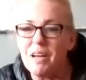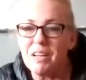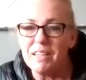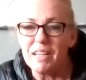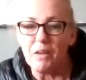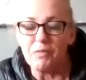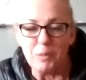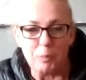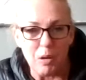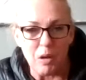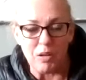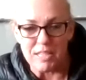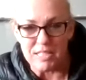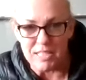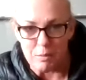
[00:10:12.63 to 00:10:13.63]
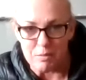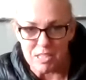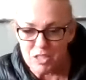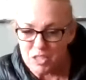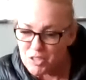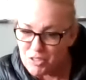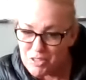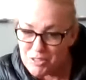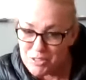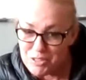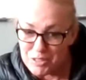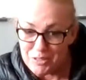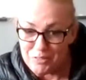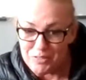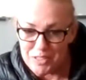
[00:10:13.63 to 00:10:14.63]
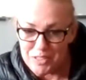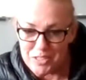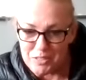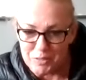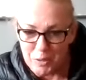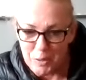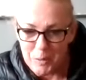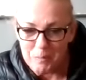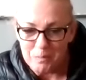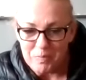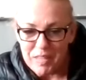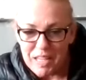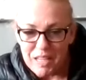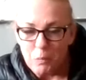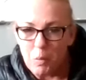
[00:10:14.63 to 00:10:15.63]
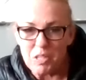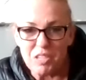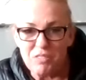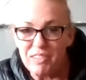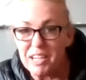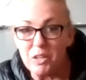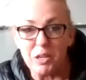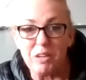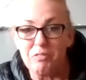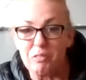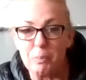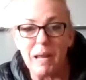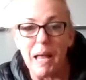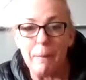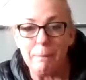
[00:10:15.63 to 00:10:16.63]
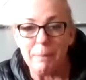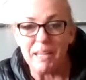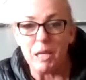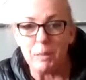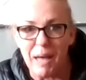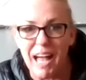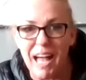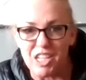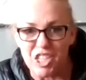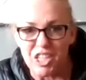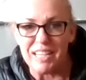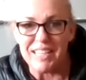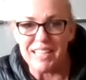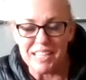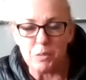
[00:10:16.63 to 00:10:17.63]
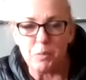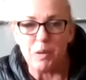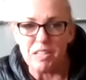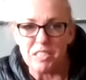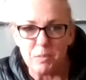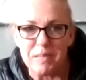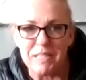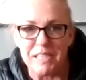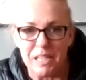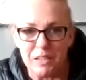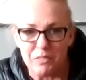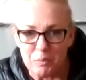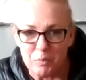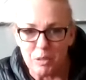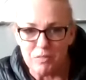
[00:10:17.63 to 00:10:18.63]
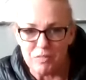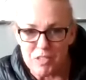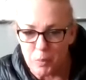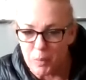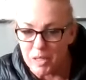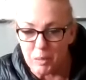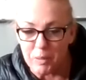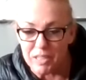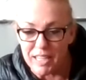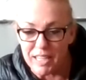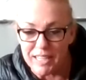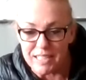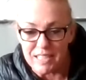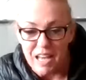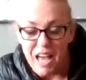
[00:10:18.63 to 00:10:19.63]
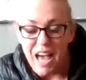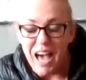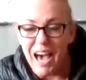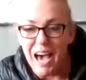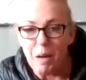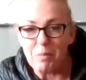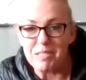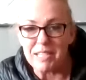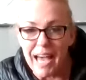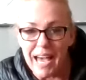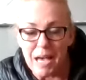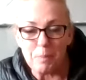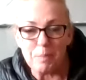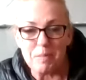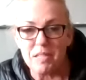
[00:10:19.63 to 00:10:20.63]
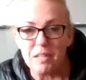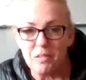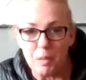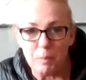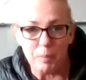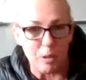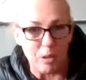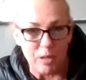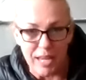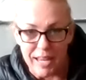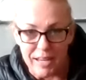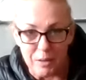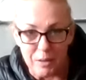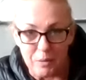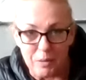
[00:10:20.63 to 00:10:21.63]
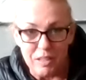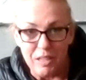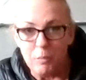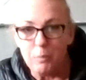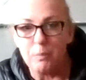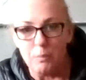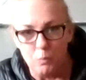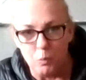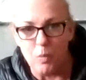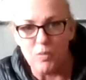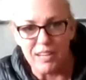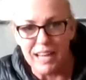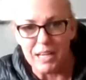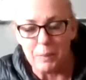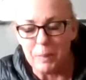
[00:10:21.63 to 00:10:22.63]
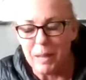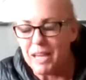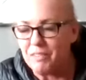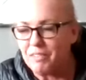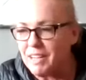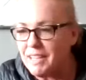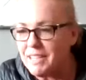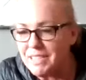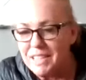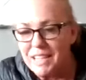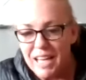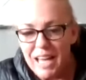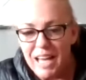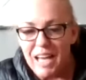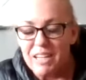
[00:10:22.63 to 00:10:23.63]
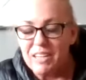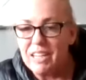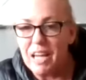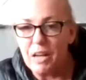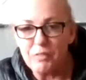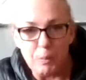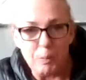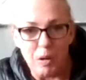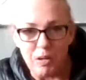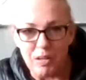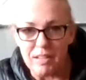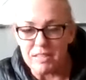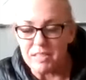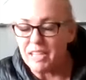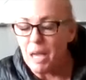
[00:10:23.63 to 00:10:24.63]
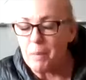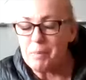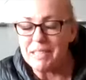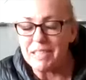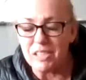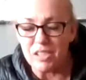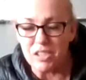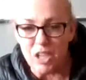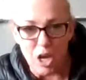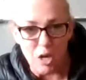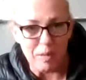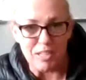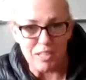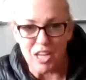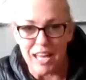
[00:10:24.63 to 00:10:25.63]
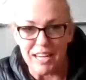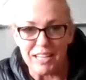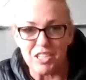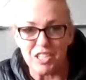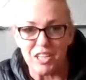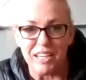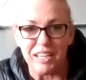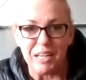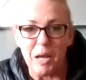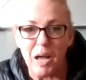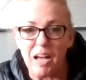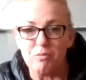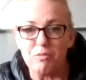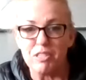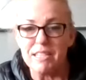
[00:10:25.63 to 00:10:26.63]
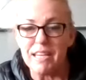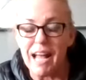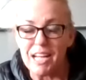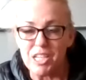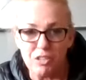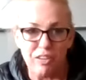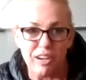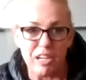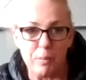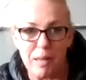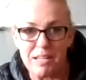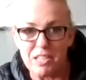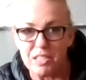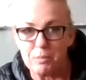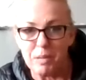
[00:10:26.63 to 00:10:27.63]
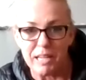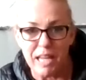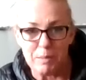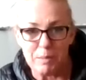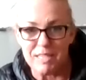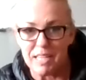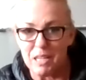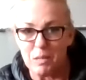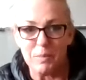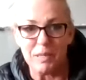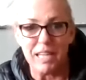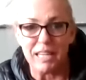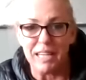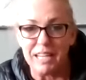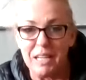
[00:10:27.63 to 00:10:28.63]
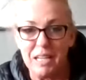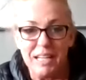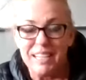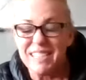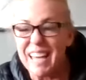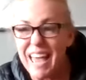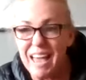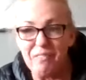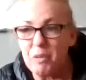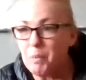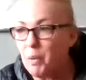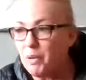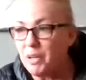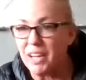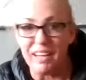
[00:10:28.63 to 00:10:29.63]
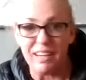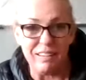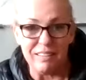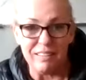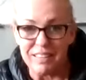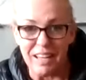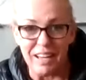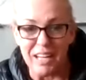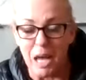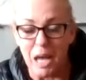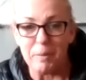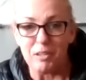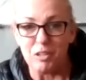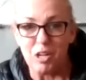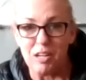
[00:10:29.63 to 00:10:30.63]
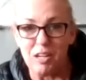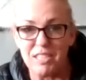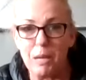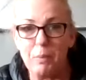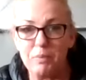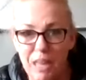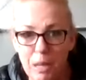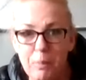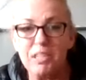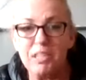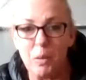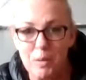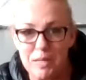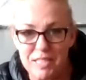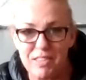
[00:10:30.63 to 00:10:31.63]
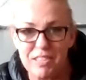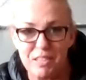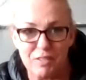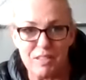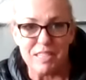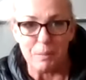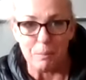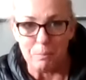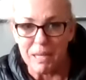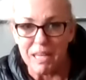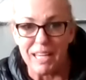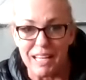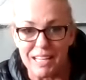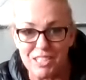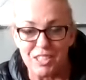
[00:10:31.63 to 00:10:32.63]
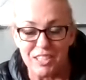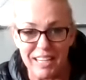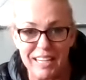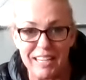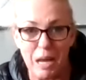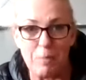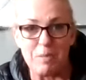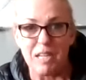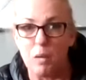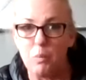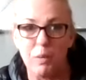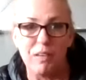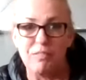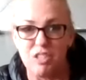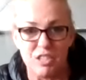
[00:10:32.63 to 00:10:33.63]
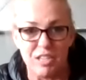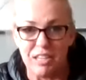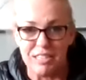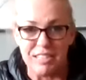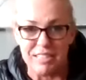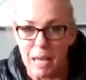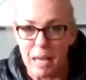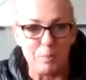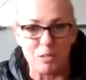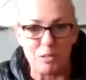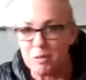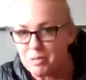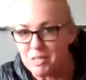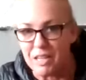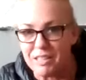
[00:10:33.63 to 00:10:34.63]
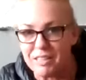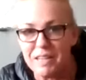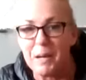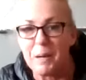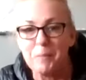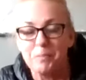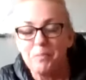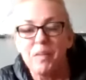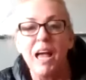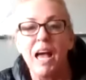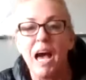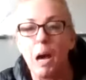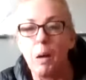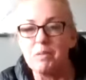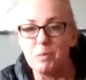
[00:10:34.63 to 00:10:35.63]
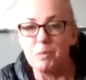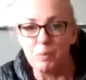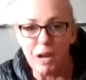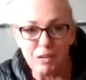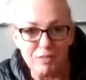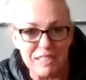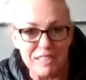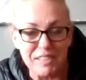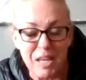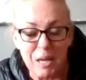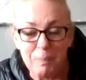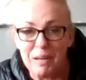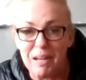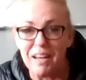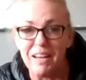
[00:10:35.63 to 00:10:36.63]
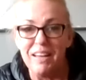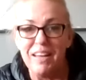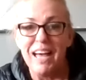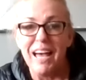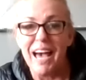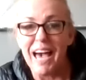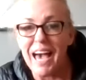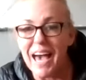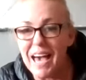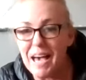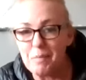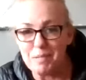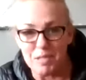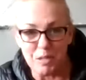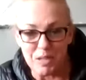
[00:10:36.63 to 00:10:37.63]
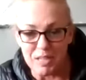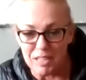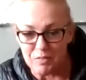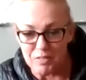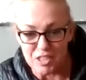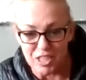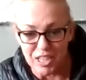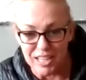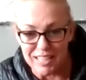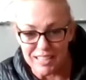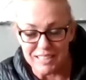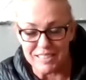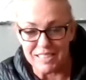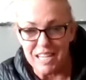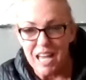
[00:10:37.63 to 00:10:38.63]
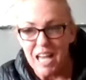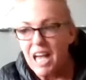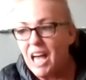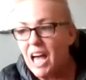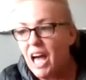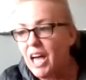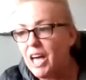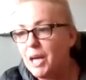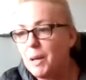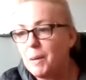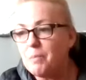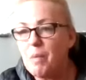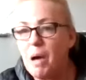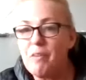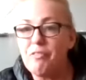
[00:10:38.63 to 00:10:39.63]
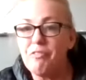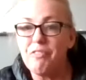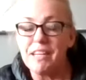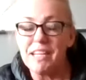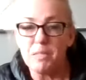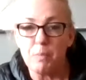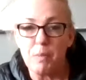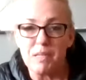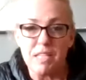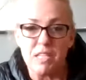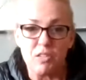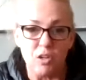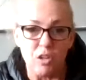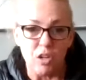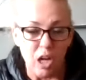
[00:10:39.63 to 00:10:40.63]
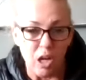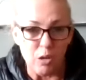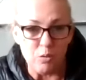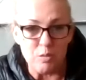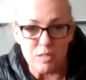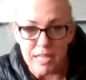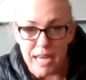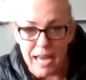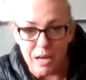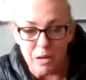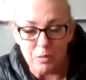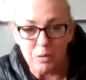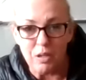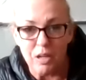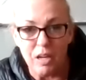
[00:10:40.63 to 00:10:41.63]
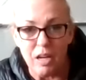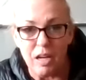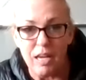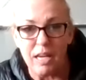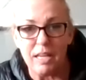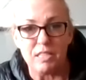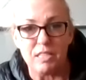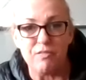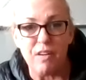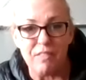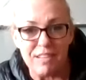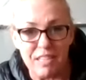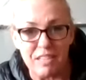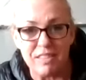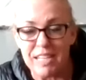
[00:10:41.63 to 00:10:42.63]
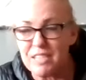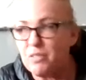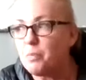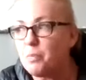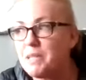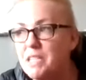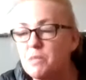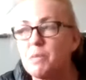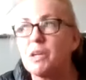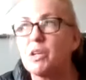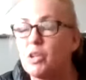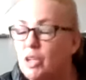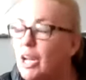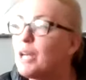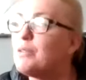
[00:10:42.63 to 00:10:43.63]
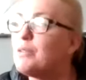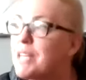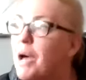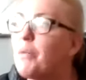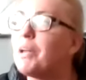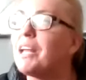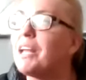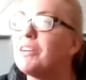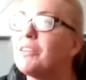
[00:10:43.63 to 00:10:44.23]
Love the products I was introduced to, first of all. Wasn't really looking for a plan B, but actually I needed one because I've been self-employed for 21 years. I was absolutely burnt out with a lack of pay rise. Love the products. They gave me so much energy. I was naturally recommending them, like Emma said in the beginning, to everybody that I came across. They were noticing the difference in me, actually. And I was going, well, I've just had these capsules, da, da, da. I was a breakfast skipper. Absolutely love the shakes. My fitness business got closed down. It's a very successful business, but it got closed down